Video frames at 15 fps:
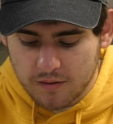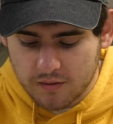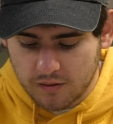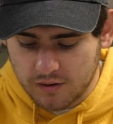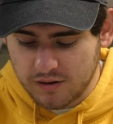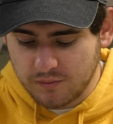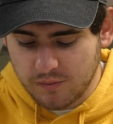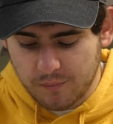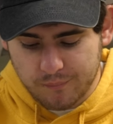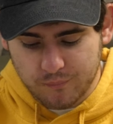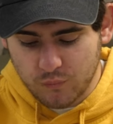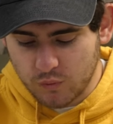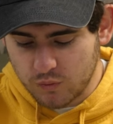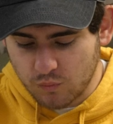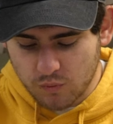or it
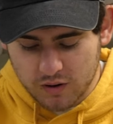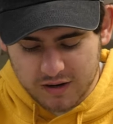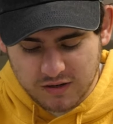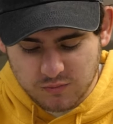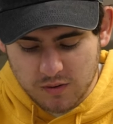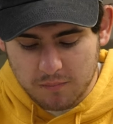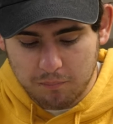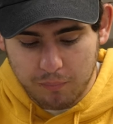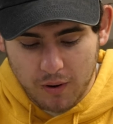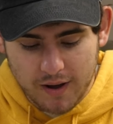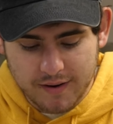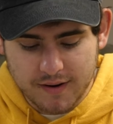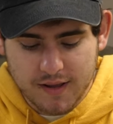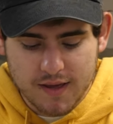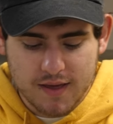wouldn't work as well,
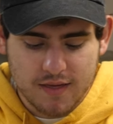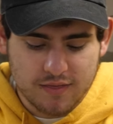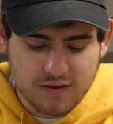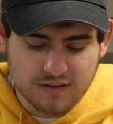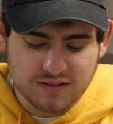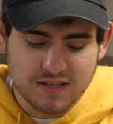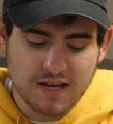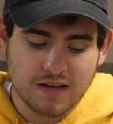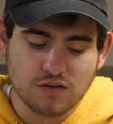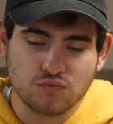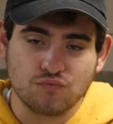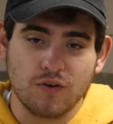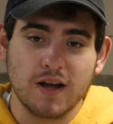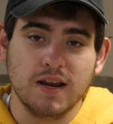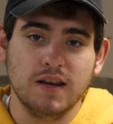but this thing is
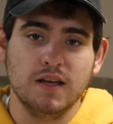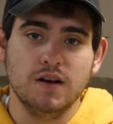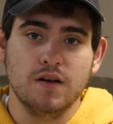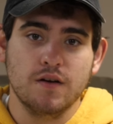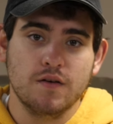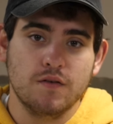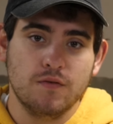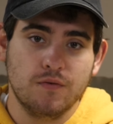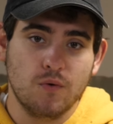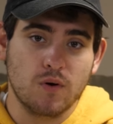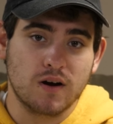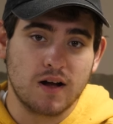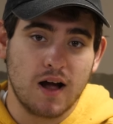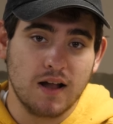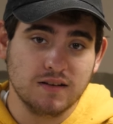rated
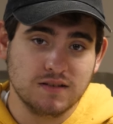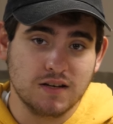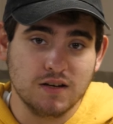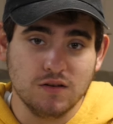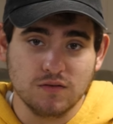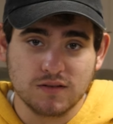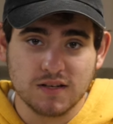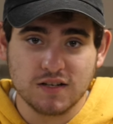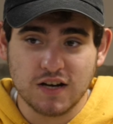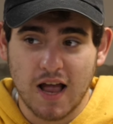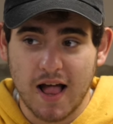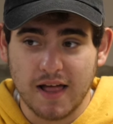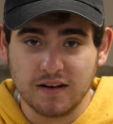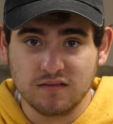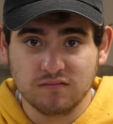for constant usage
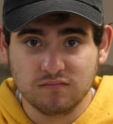at